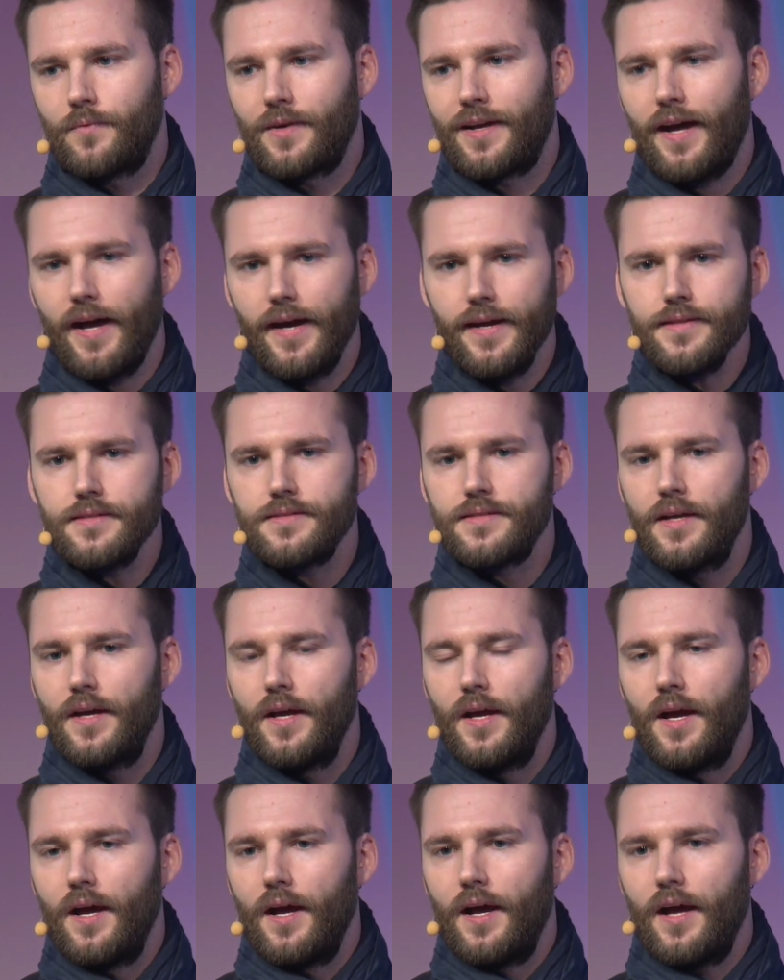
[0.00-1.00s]
Greiz.
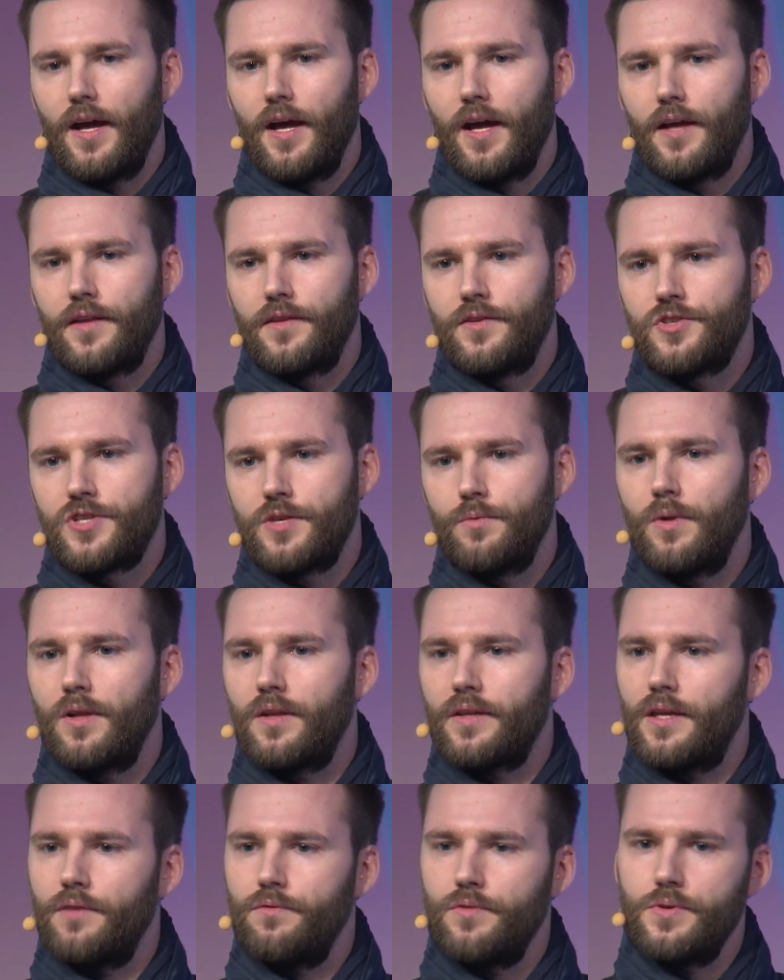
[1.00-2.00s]
And she
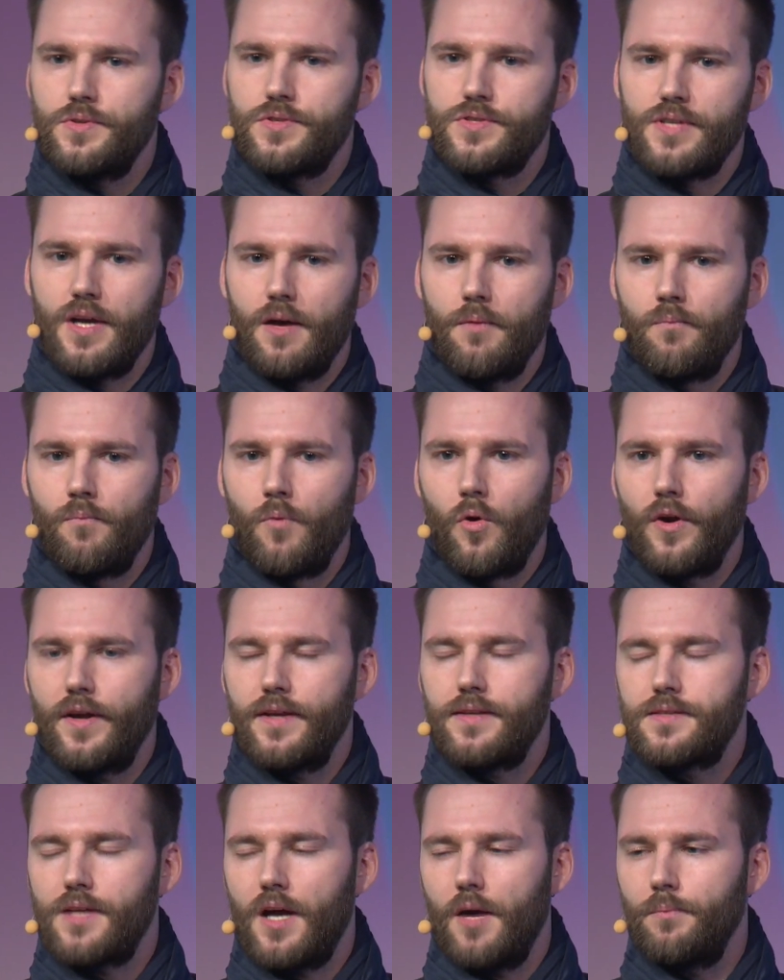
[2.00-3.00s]
will give you some more
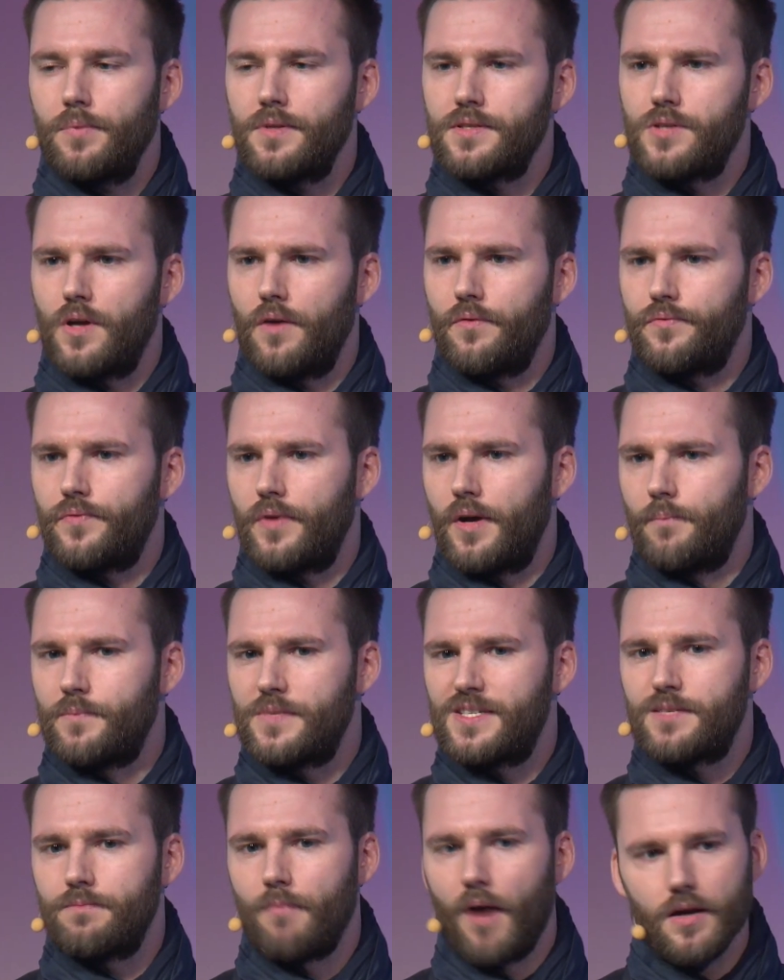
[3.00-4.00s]
examples of
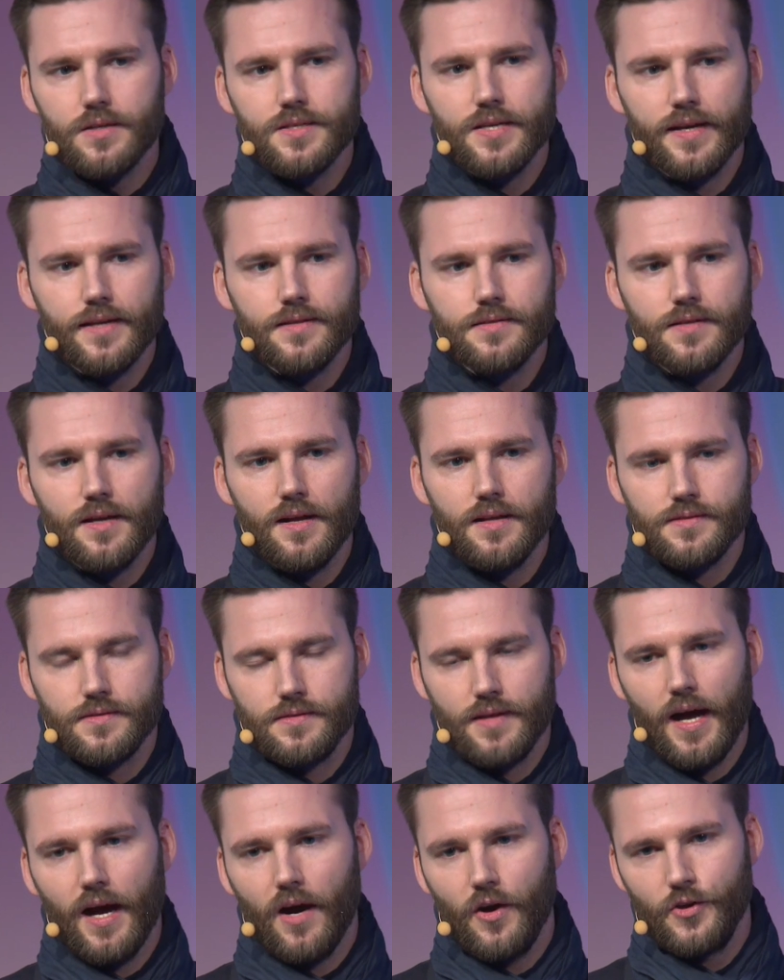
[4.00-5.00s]
smart textiles
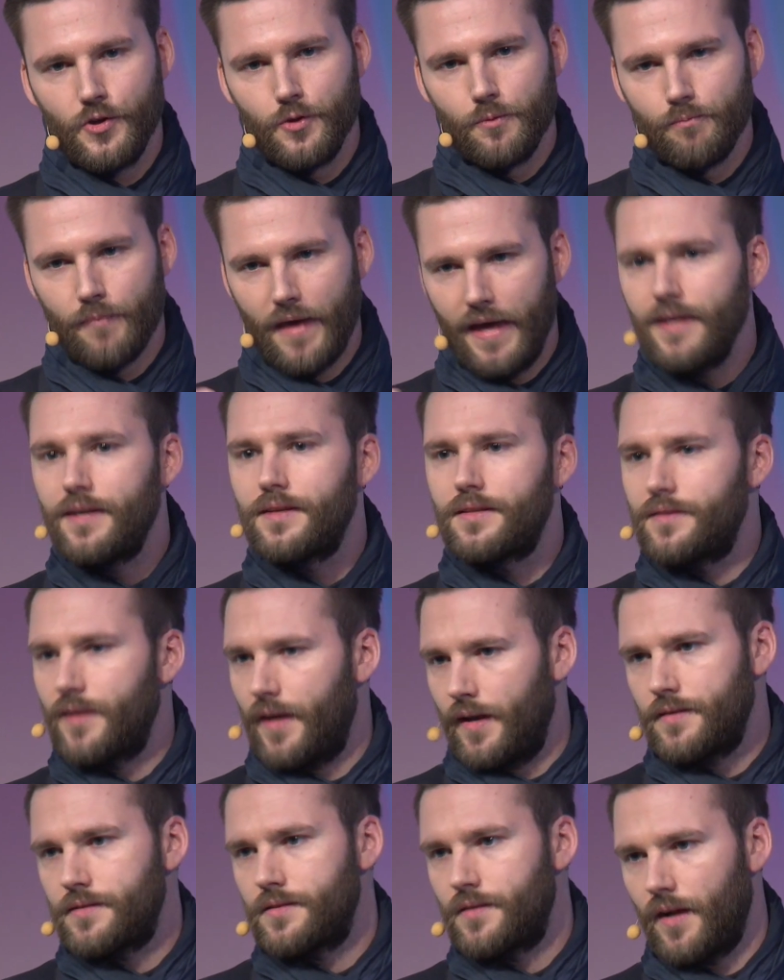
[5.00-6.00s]
and how you make
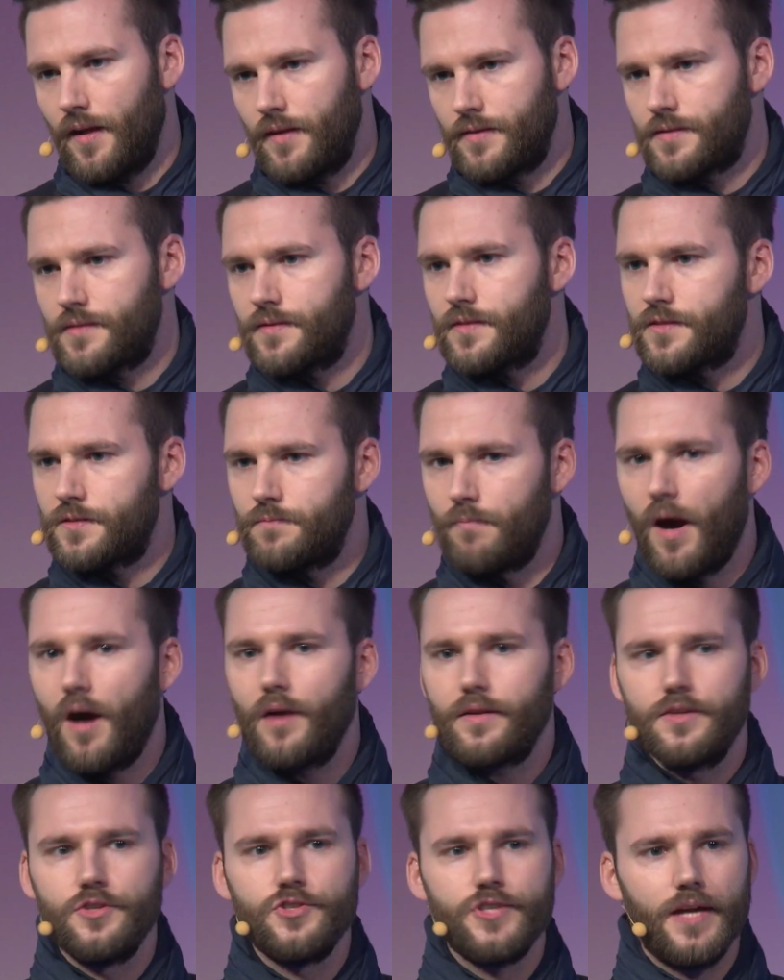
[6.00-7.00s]
textiles
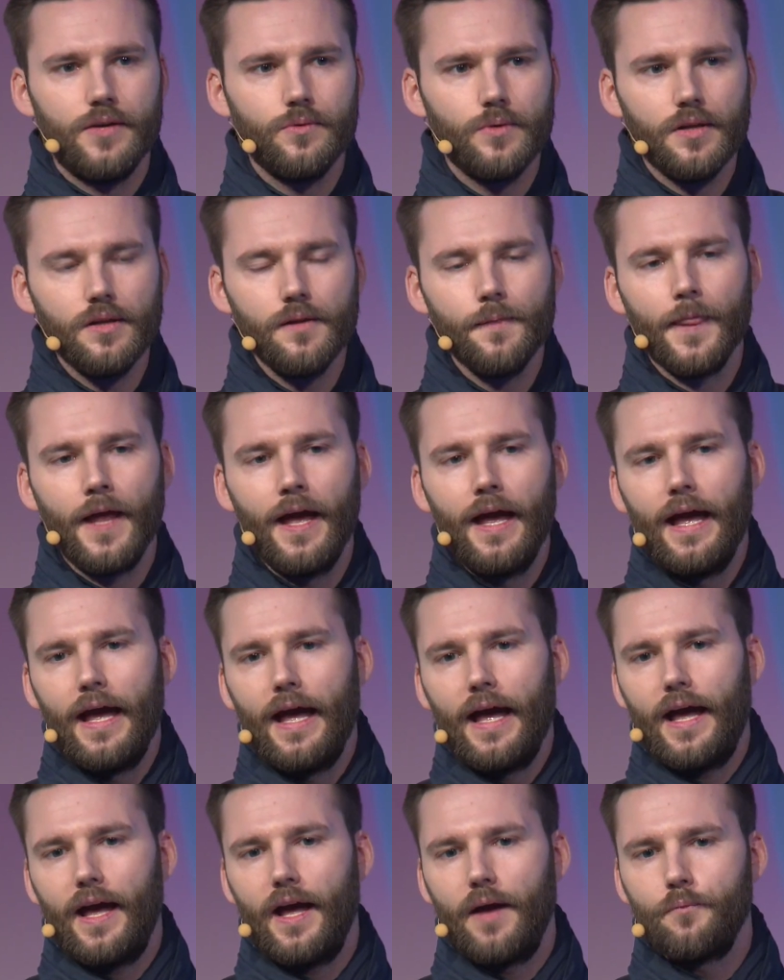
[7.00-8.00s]
smart in general.
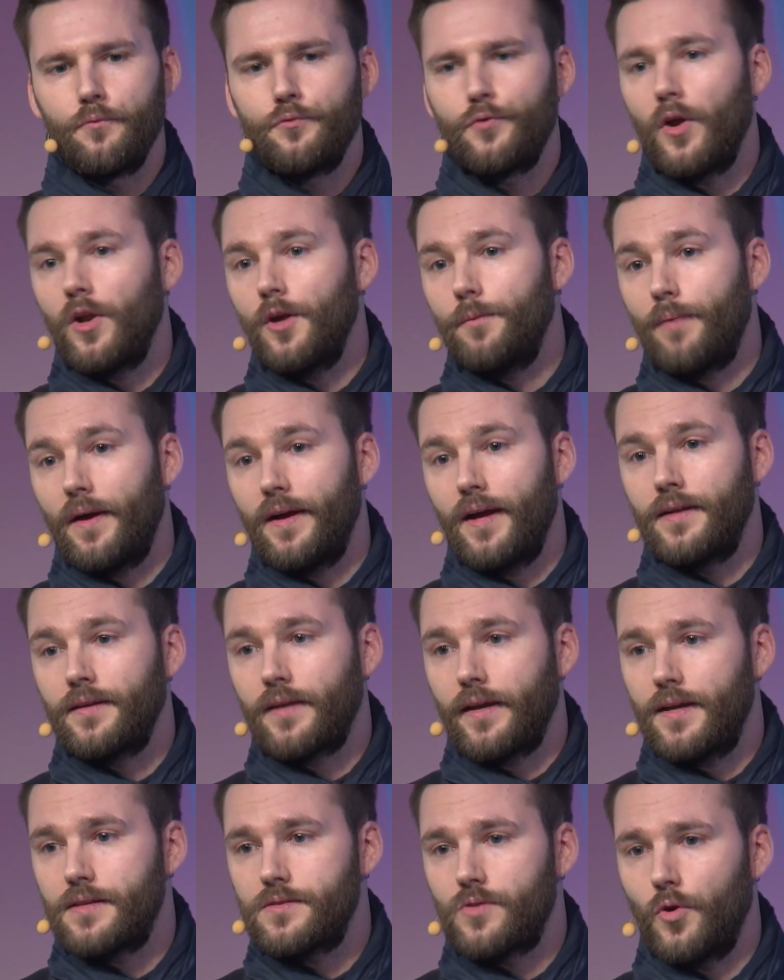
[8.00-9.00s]
Followed by
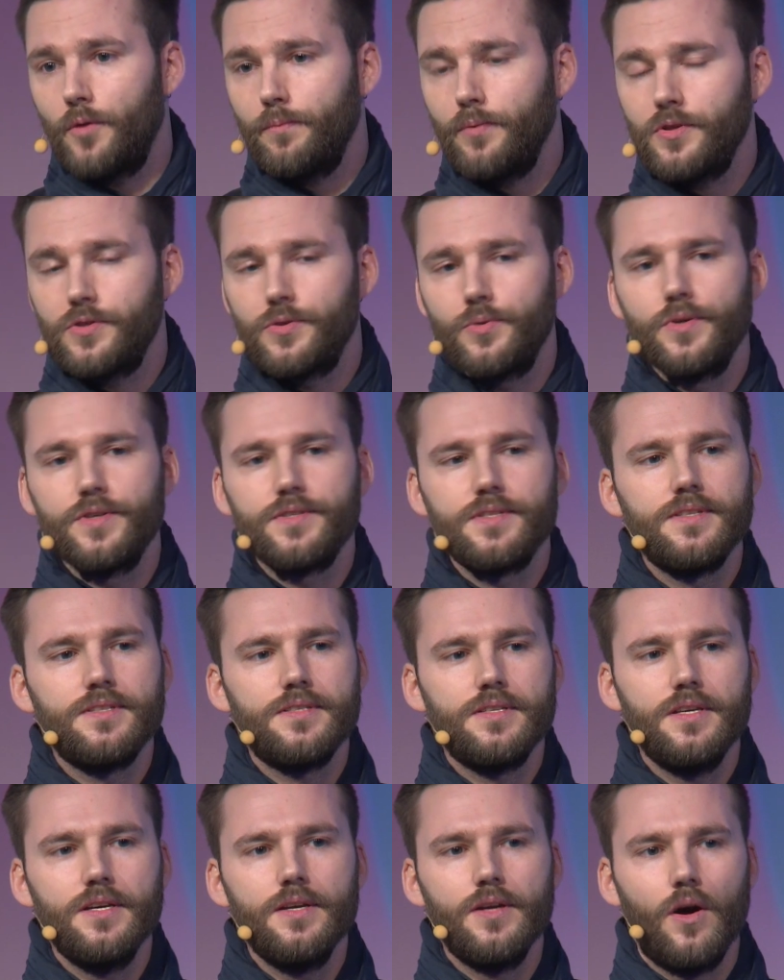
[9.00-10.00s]
Andreas Röpert, who is
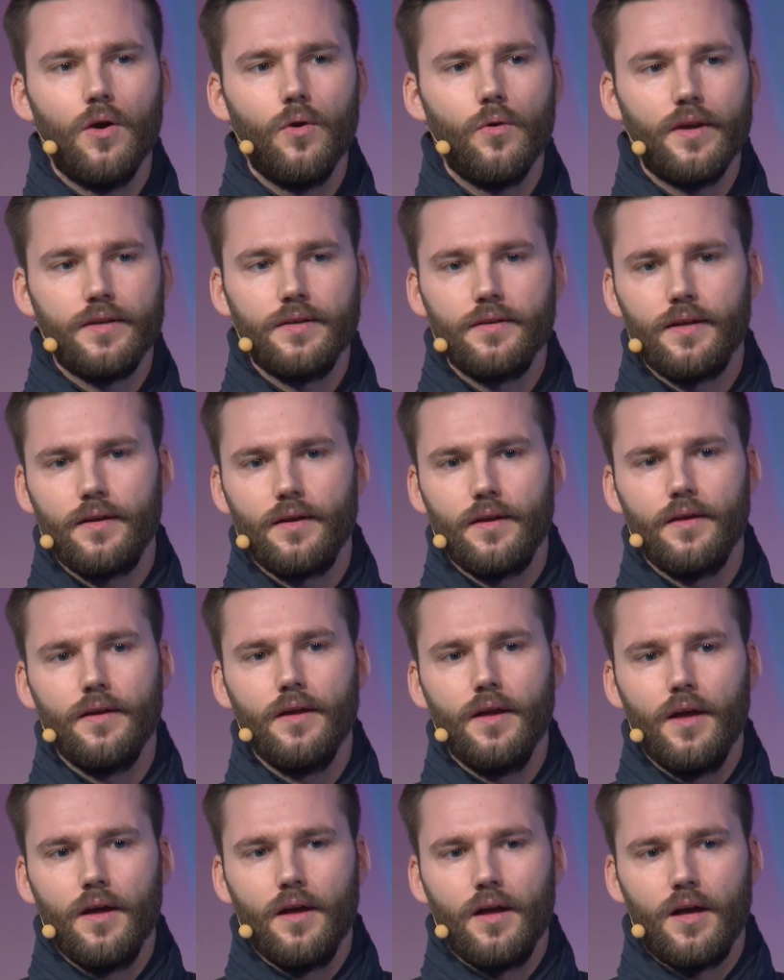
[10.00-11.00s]
the CEO and the
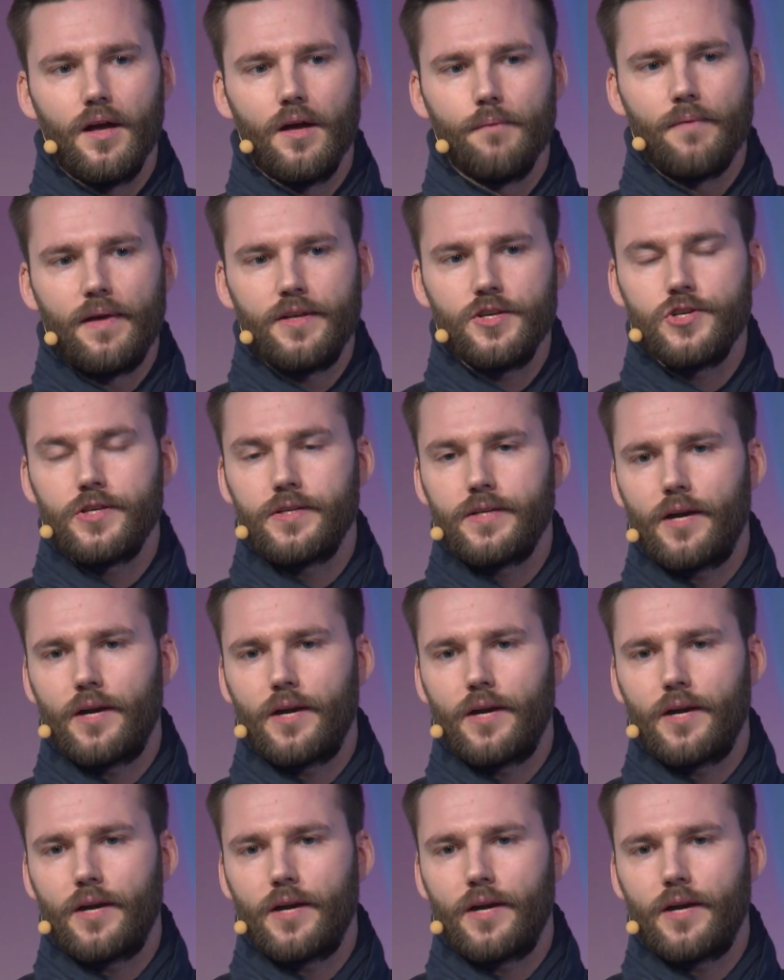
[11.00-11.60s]
managing